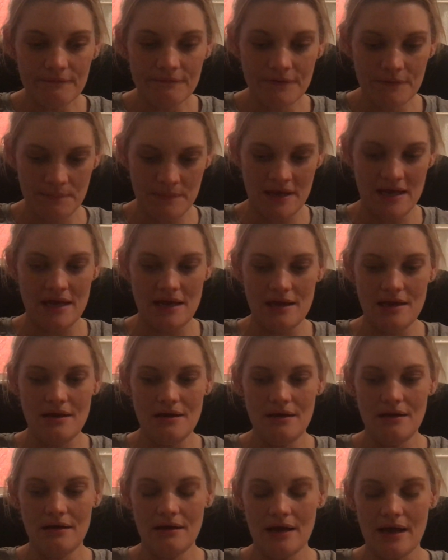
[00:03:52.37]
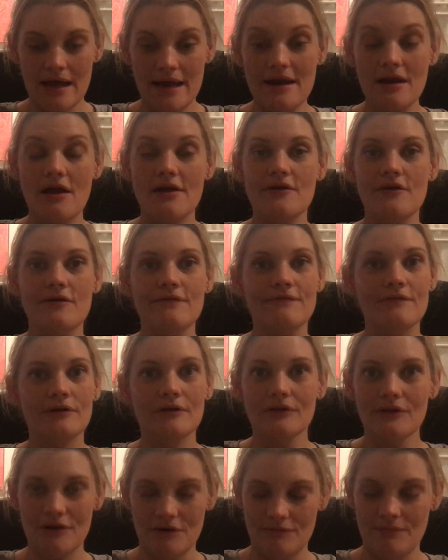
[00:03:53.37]
for me, and I know for
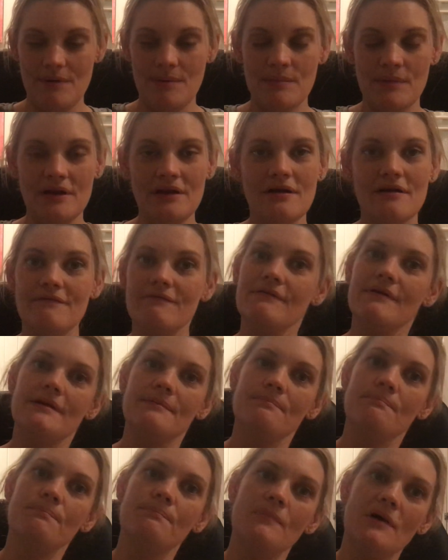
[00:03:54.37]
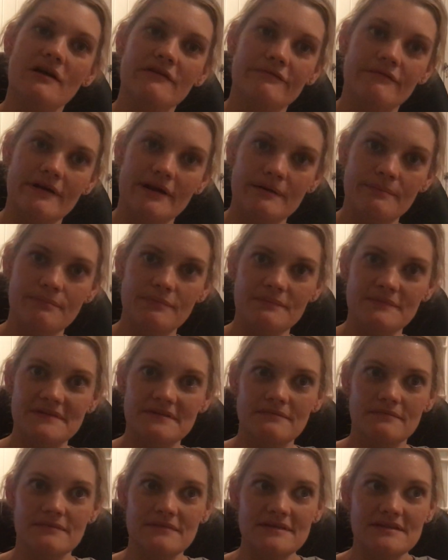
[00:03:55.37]
a lot of women, I've read
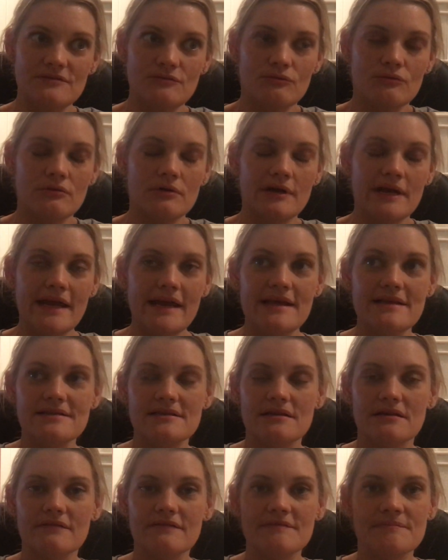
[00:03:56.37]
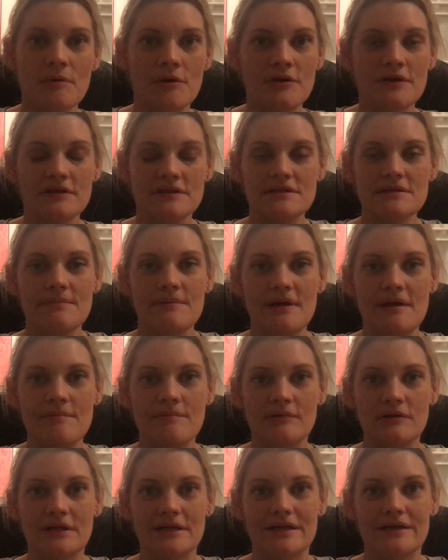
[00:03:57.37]
stories and I've spoken to
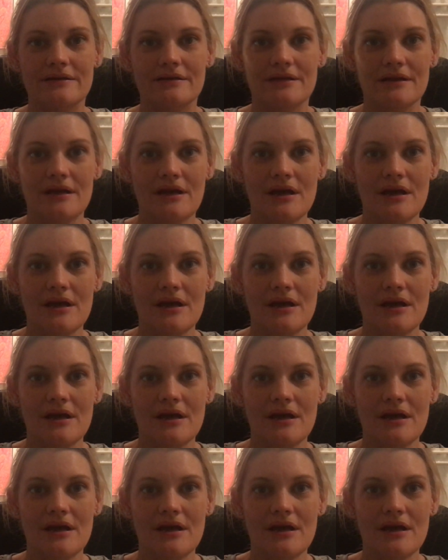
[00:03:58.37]
people, and